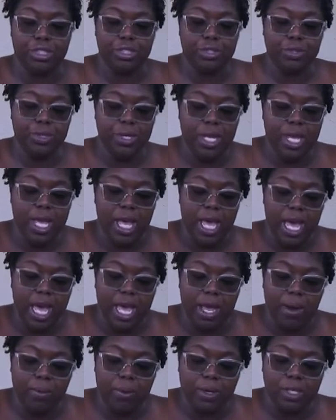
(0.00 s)
you,
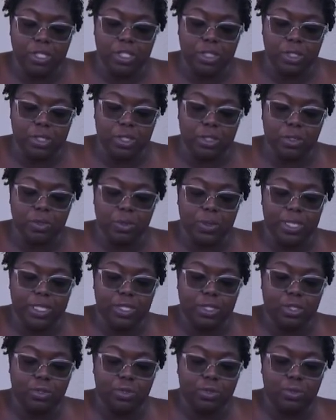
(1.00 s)
and we're just going
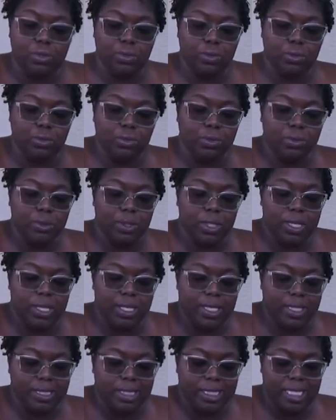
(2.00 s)
to
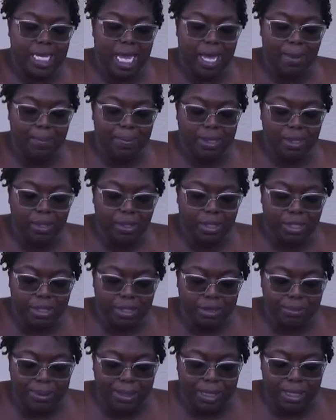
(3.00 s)
tap it a
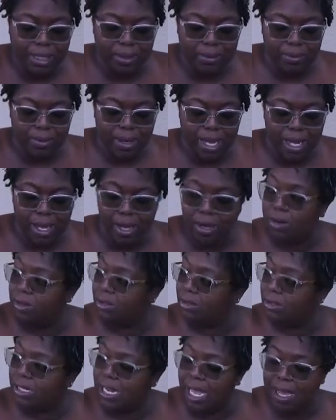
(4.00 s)
little bit around,
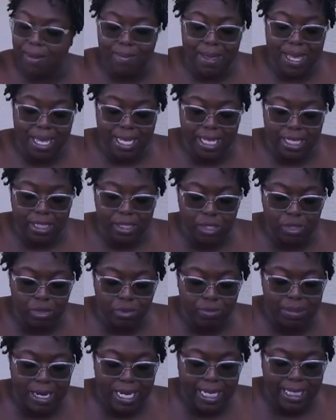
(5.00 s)
not make it too
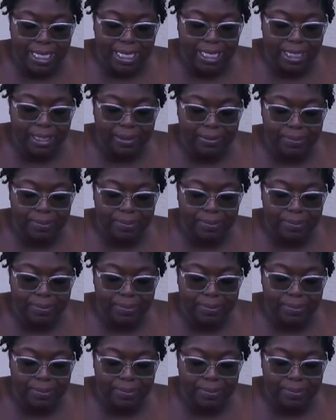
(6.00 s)
muddy.